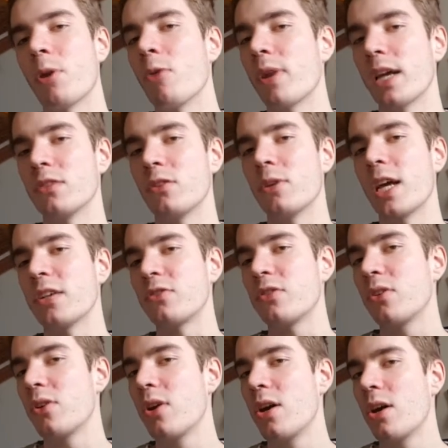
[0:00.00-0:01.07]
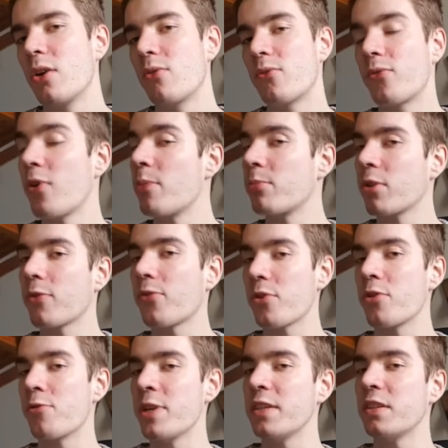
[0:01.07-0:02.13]
Okay, so there's, from the
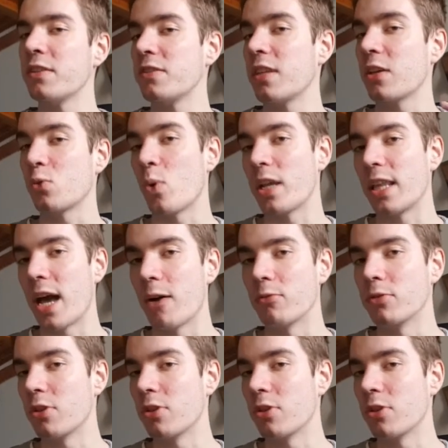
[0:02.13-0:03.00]
3 reasons, there's 1 down.